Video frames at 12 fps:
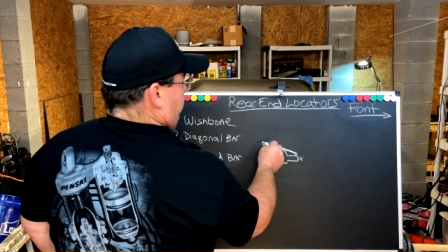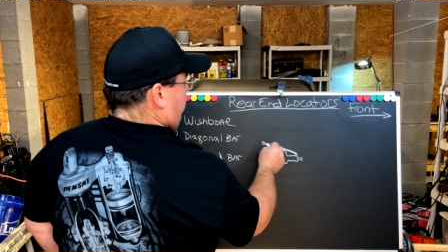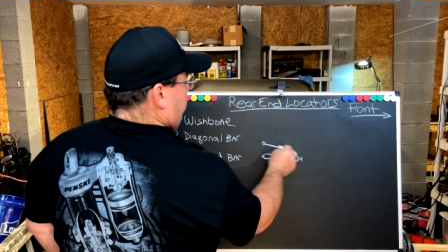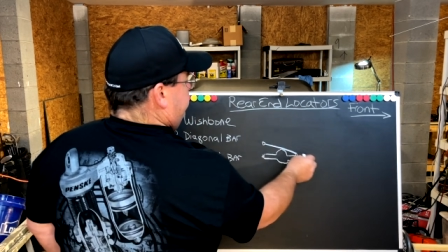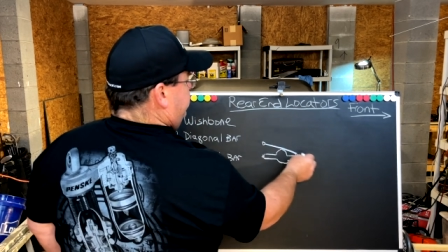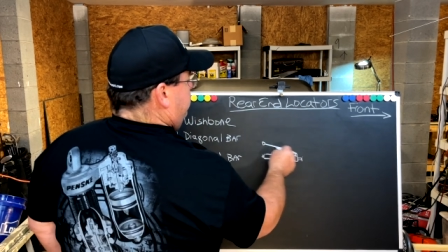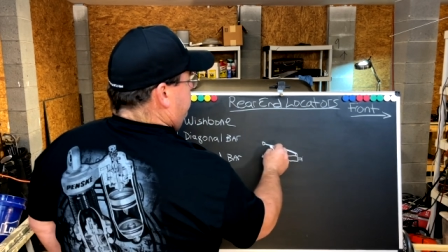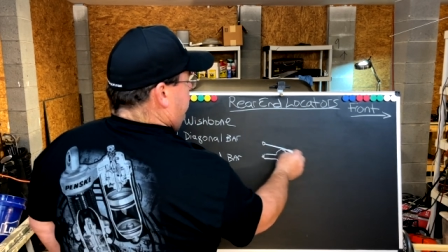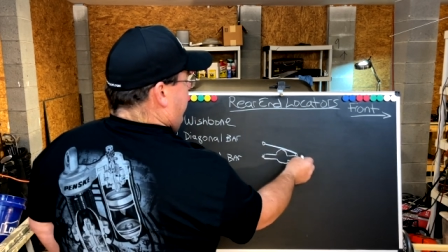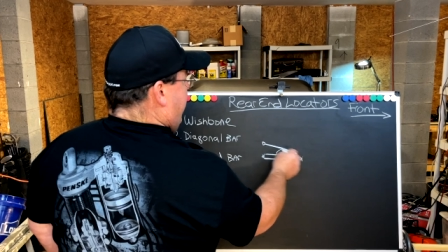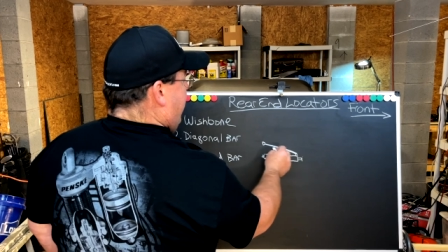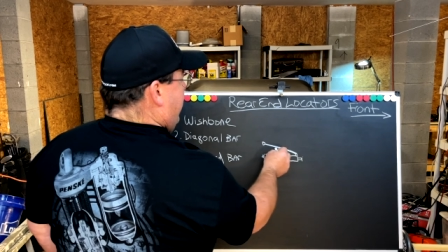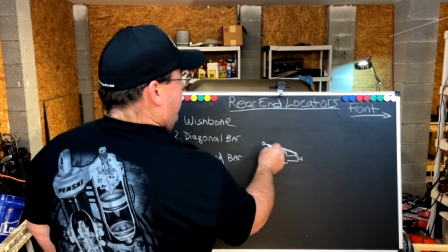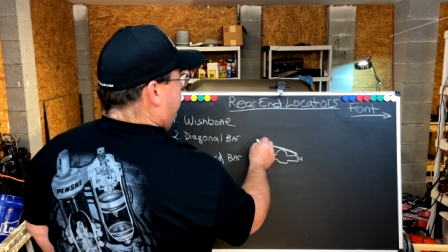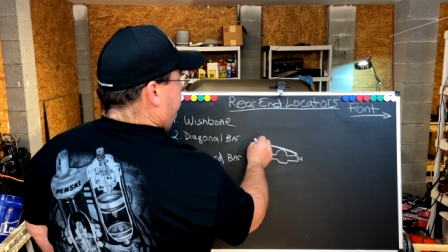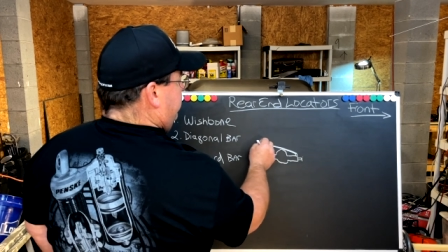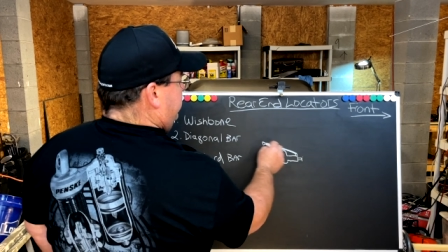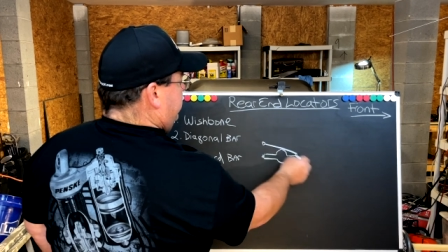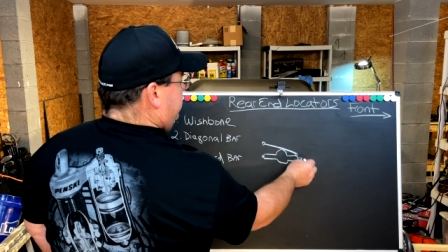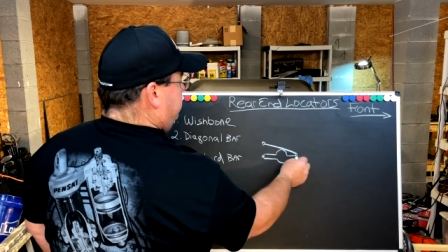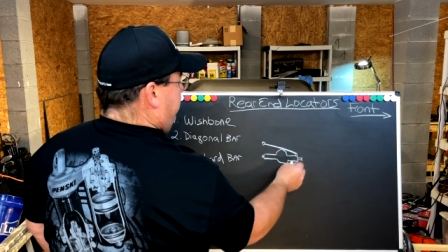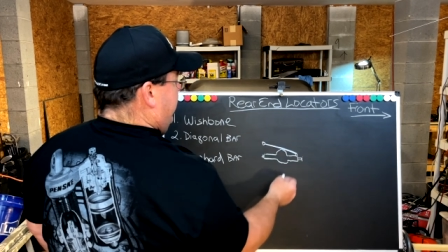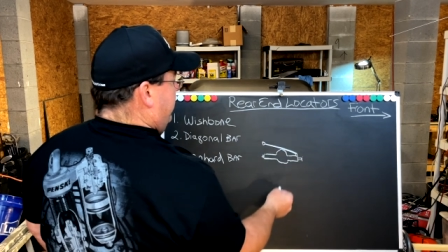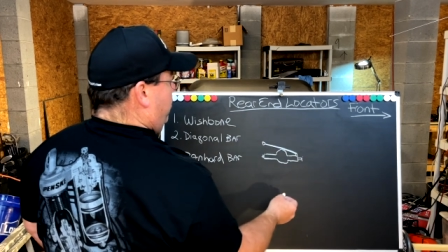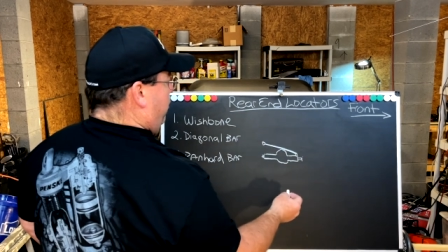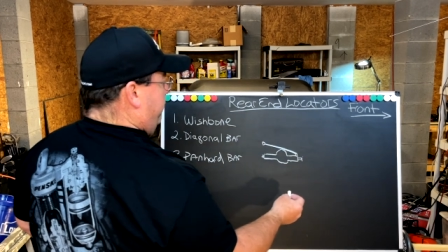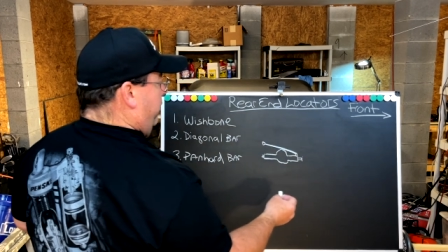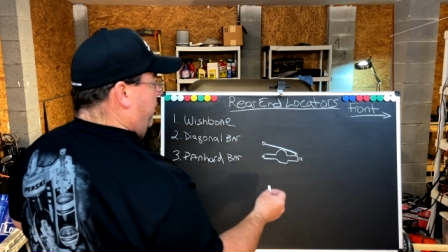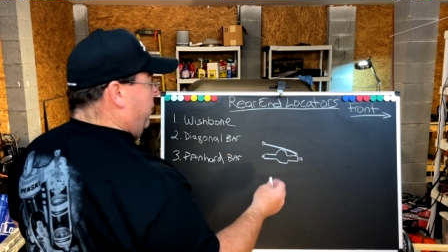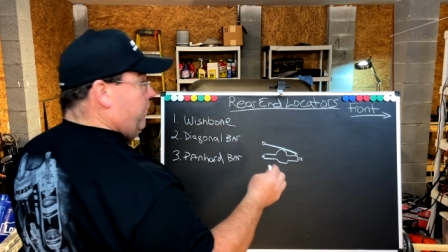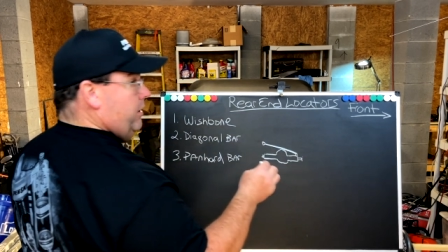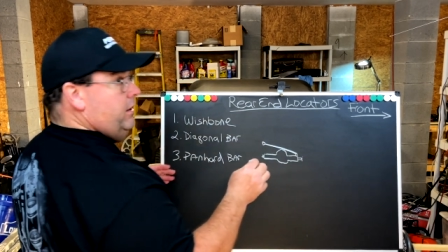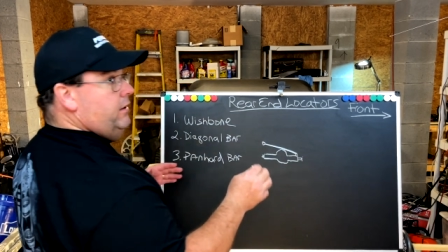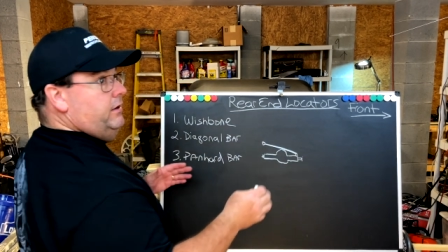what you have with this panhard bar